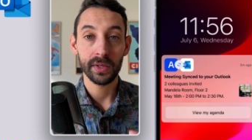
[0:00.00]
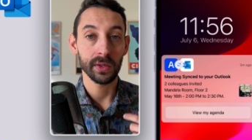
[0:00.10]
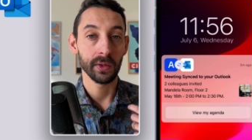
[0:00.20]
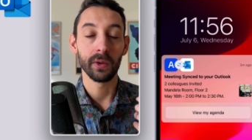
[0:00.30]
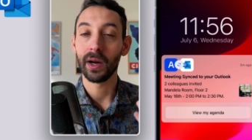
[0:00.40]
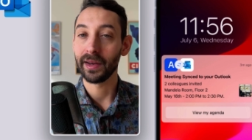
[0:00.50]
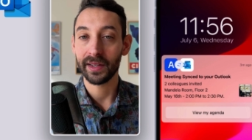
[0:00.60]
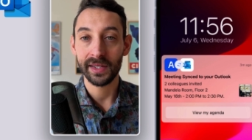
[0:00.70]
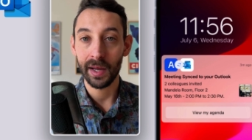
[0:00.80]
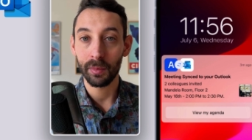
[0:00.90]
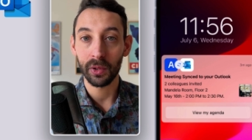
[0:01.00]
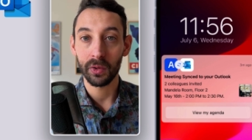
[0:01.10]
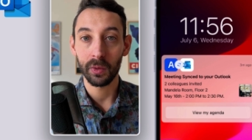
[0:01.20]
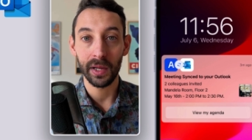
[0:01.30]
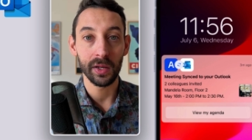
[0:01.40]
So an example
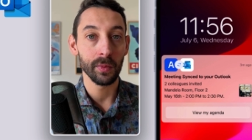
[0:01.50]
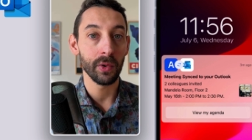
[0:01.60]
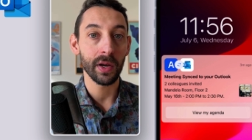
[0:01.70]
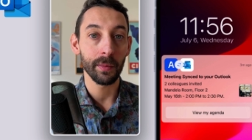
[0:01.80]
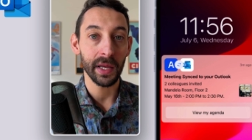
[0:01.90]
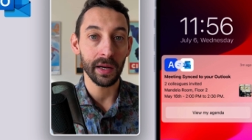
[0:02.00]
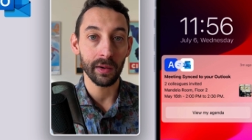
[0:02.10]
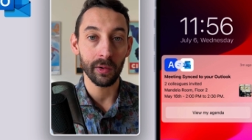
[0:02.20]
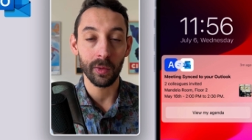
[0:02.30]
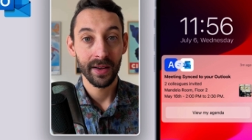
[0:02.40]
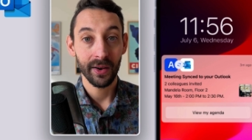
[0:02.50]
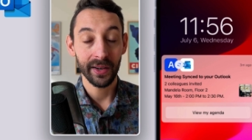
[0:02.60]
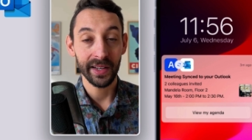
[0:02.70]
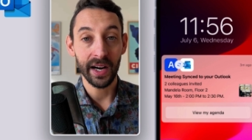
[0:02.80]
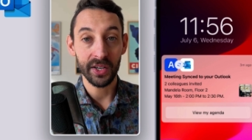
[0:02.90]
could be you book a meeting room on
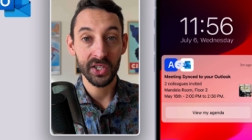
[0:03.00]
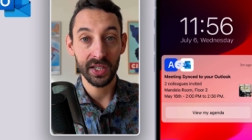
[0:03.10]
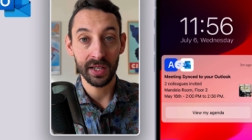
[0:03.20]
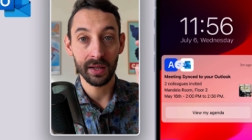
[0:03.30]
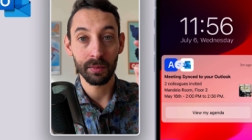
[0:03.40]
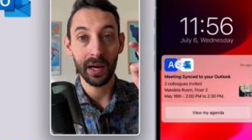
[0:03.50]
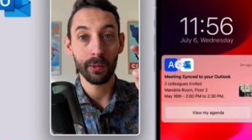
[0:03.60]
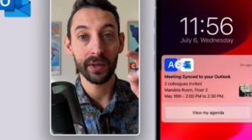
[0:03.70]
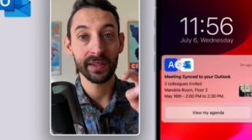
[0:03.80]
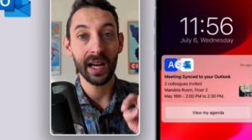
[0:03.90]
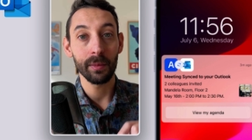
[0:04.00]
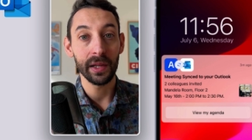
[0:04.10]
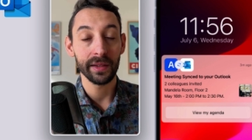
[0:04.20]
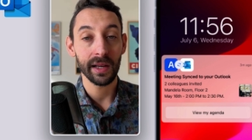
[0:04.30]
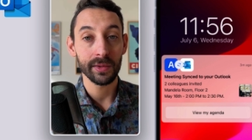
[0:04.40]
an Archie powered
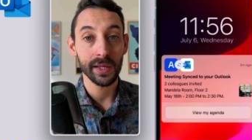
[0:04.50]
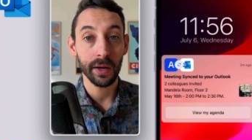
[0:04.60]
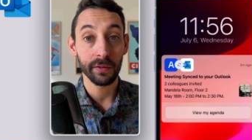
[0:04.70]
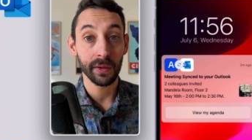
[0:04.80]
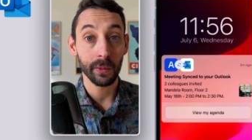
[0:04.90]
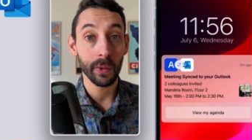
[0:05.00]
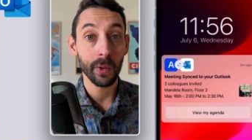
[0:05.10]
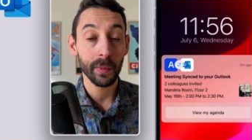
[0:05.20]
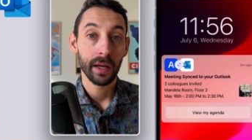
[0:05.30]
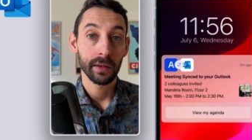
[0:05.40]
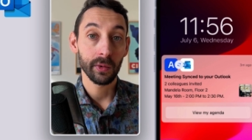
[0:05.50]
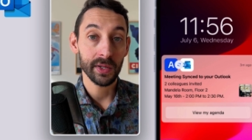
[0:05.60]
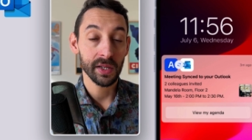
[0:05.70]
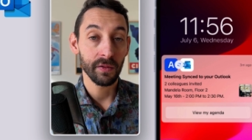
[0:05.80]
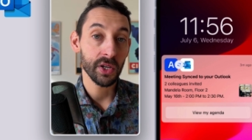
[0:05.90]
tablet outside of the room. The
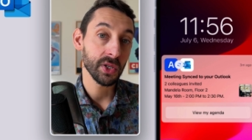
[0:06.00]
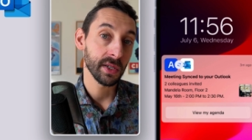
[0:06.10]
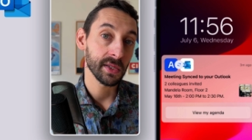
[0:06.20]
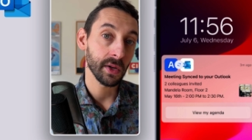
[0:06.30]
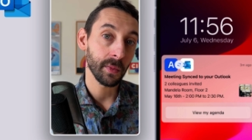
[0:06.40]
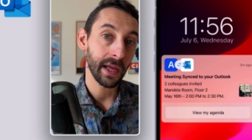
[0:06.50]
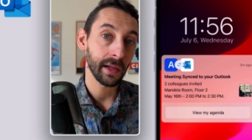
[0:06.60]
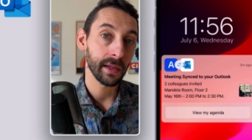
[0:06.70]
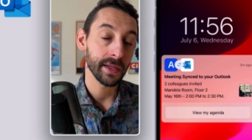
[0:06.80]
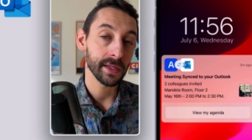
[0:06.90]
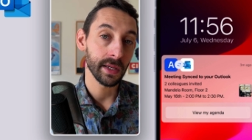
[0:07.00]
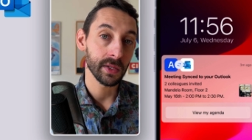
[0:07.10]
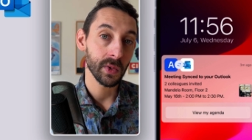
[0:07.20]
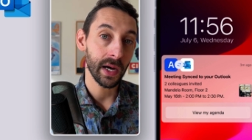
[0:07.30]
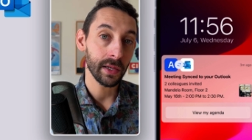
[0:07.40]
reservation is automatically synced
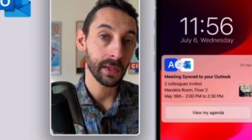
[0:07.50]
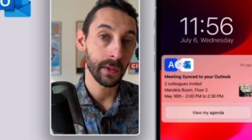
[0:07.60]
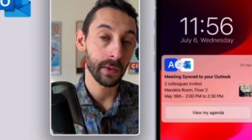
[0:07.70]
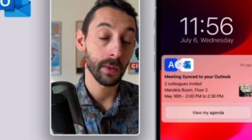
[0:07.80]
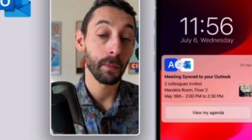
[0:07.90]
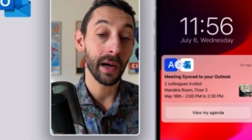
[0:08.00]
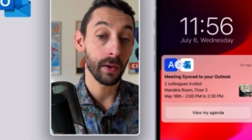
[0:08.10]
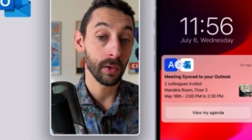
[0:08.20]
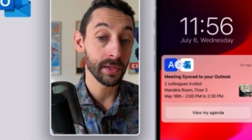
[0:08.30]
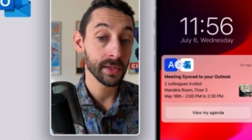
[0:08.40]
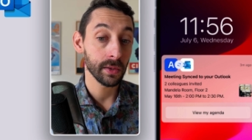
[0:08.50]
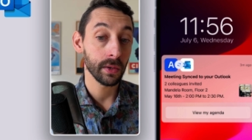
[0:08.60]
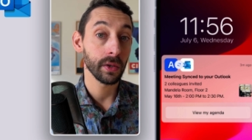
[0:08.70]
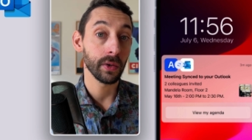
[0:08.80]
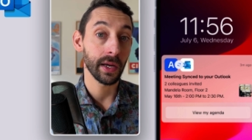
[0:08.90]
to Outlook, but also
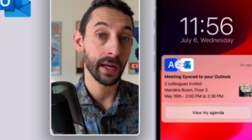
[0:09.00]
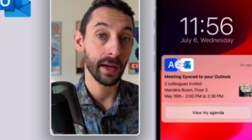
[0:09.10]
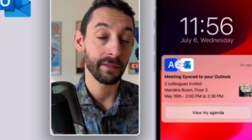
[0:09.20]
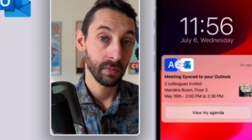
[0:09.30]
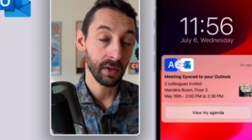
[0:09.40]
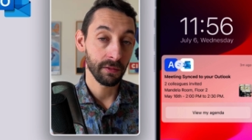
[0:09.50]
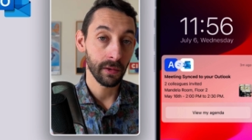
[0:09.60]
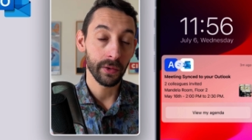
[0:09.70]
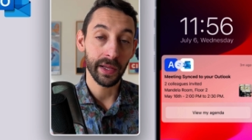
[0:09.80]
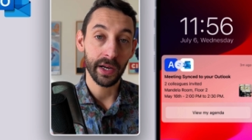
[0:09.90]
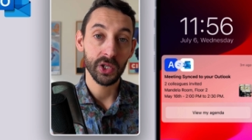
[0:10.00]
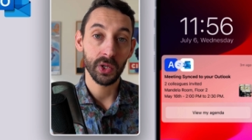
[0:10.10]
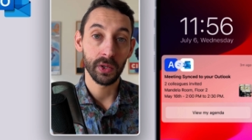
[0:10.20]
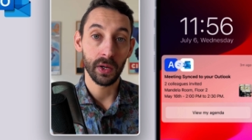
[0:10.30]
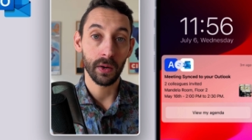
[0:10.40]
you can have the flow that I
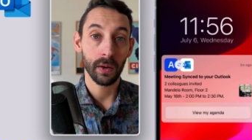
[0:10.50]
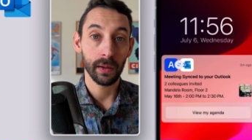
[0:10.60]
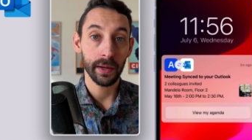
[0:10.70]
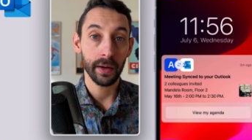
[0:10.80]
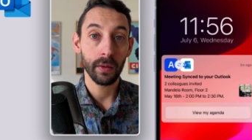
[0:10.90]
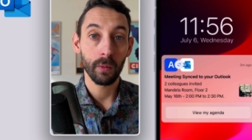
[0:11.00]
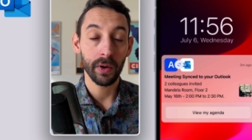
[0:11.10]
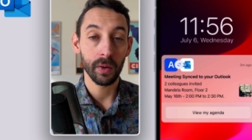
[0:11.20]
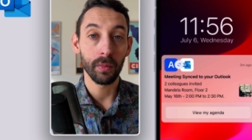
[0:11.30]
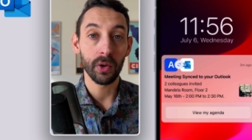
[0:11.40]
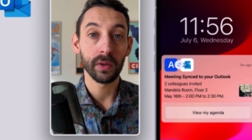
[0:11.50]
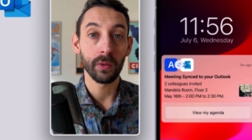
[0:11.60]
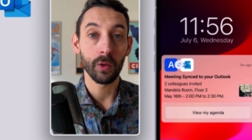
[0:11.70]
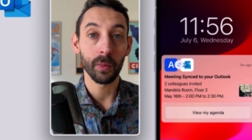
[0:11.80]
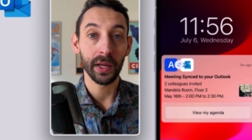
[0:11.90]
showed you earlier where you book the
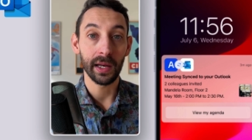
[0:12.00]
room in